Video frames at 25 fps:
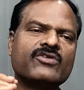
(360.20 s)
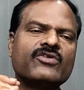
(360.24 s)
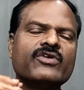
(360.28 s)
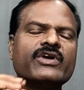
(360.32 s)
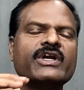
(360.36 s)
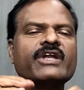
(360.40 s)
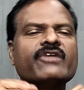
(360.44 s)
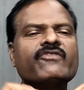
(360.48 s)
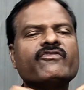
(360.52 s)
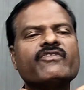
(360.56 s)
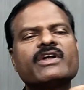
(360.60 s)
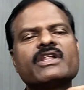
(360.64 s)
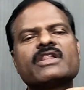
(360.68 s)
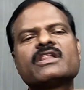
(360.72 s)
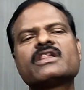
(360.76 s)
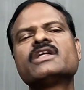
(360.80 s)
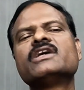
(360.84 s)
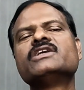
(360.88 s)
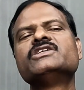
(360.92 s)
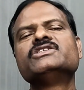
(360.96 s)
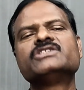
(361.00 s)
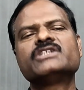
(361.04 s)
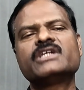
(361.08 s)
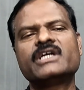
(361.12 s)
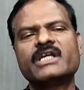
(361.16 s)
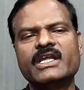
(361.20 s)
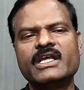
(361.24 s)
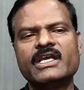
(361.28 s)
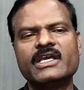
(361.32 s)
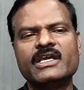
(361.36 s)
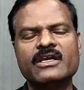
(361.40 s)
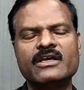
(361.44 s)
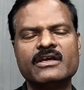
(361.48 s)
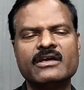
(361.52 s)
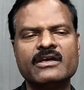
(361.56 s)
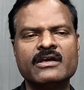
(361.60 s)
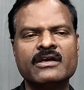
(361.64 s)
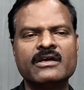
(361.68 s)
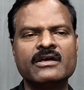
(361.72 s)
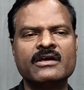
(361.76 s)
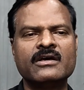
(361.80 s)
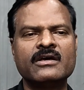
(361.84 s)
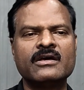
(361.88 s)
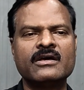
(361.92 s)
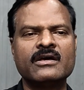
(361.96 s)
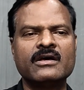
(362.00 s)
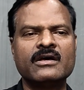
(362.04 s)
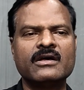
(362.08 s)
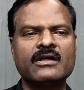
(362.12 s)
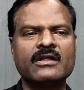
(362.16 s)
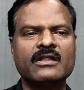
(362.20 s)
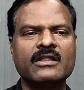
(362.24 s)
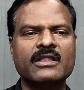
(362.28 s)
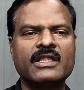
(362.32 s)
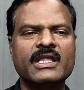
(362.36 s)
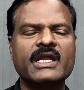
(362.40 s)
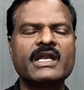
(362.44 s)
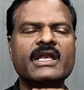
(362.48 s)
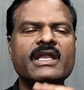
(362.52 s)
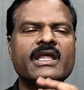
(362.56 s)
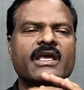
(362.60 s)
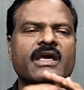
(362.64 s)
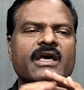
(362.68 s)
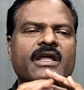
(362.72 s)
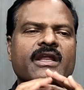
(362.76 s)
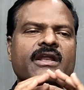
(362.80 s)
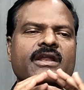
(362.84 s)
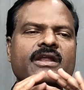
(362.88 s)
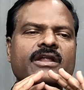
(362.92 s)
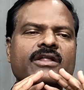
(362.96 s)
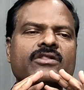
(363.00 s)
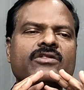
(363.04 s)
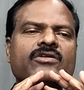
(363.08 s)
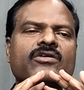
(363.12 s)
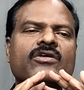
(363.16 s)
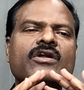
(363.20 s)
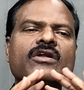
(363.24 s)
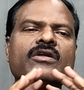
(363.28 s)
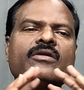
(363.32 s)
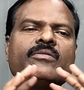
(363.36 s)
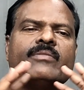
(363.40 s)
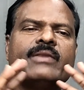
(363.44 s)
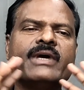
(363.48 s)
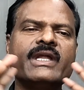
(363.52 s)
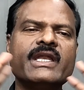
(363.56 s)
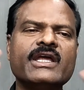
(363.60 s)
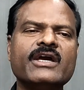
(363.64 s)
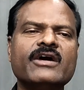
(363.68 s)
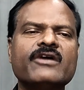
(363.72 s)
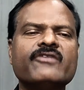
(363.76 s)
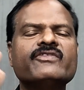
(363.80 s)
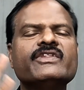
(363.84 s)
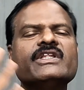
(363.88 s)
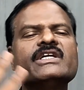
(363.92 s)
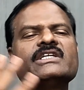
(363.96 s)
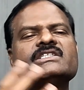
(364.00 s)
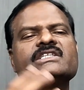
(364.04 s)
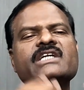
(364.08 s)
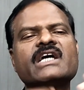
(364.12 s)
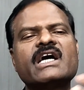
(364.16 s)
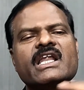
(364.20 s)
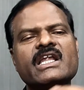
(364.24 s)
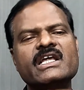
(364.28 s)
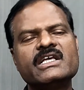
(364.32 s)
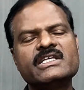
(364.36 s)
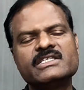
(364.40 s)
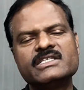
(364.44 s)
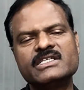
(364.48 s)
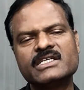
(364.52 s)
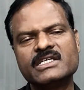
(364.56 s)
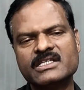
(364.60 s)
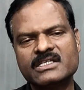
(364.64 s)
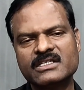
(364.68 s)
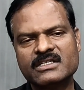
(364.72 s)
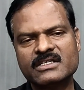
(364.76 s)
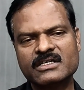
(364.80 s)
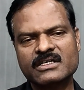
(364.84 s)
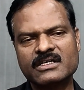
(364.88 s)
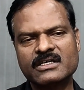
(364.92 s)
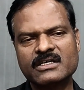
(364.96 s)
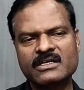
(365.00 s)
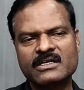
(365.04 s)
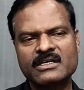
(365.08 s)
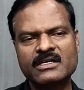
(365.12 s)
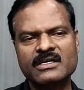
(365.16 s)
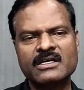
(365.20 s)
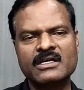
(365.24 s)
21st century that can resolve many of the challenges uh,